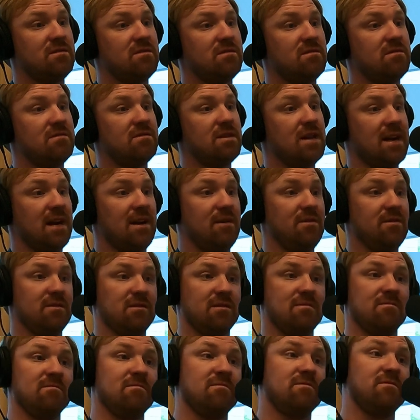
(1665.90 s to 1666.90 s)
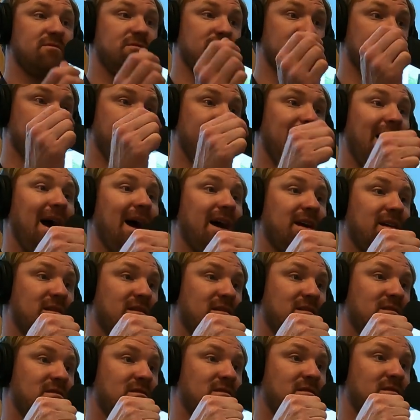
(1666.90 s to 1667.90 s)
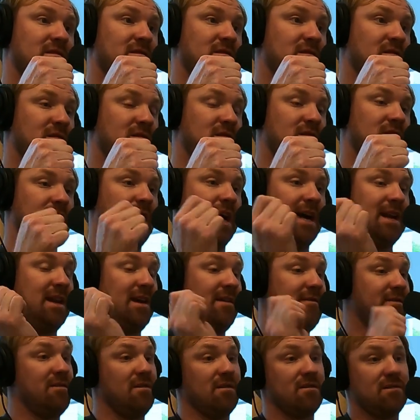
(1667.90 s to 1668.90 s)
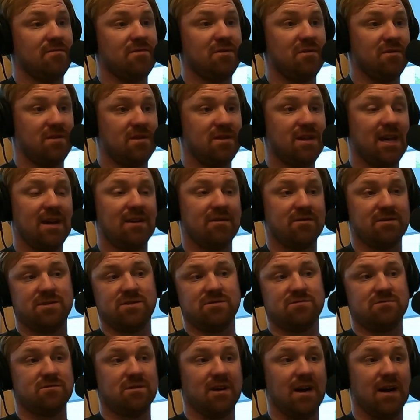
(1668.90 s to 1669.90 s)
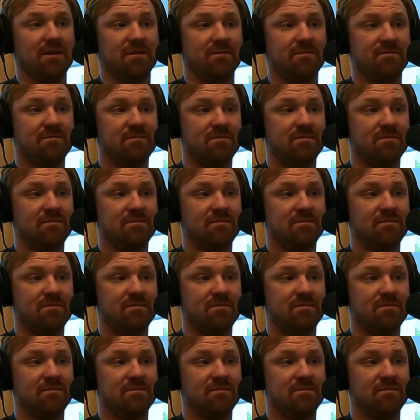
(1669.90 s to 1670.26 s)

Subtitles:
then I'll hook them through the back. I never hook them through the tail because you'll drown them.